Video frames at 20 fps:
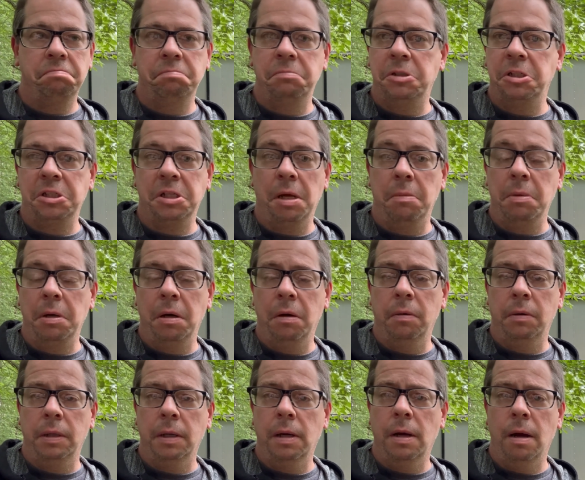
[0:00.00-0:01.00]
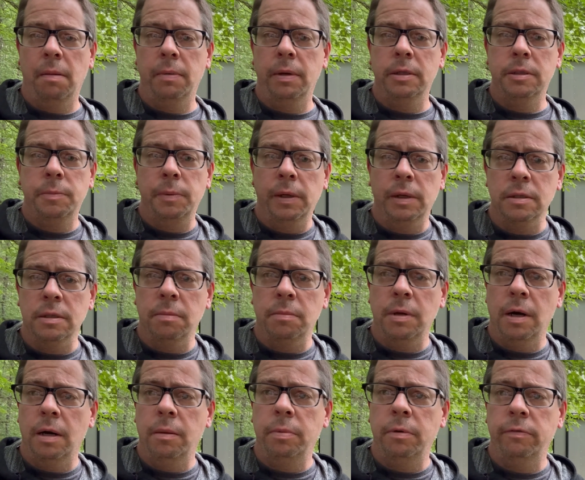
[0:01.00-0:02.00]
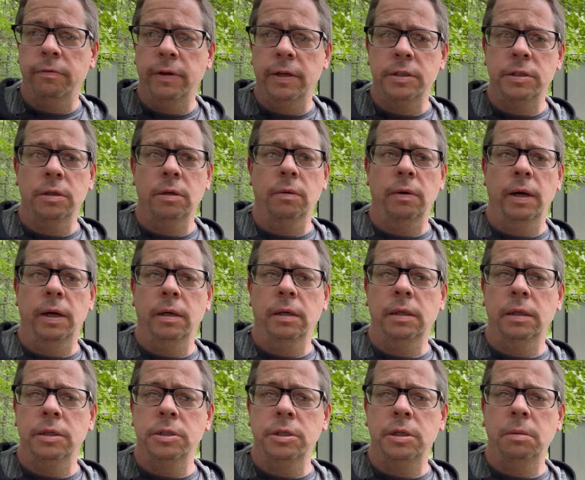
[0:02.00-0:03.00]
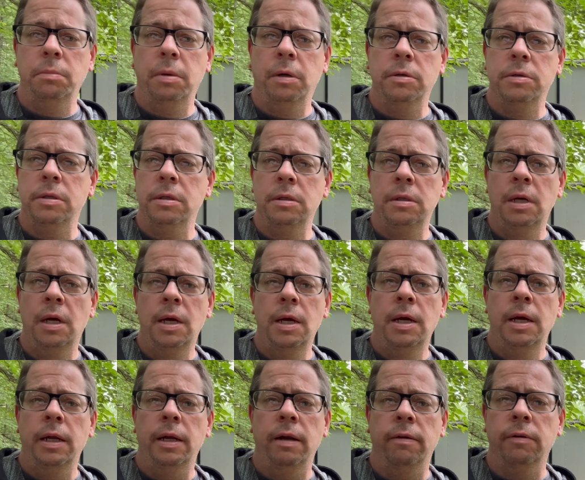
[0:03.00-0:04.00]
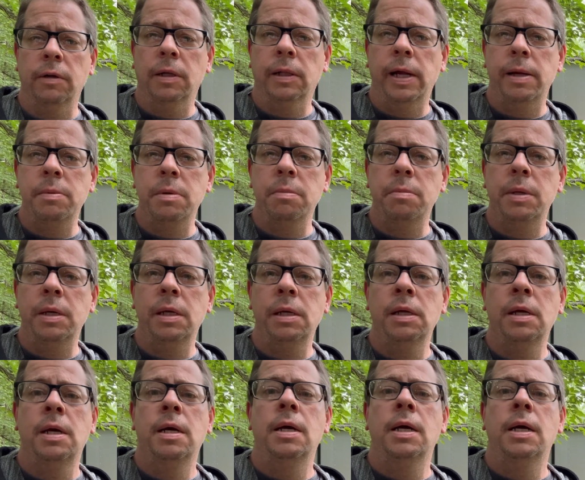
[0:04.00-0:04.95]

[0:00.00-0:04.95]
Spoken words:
just let me know in the comments, because I'm not a professional air conditioning person, never claimed to be.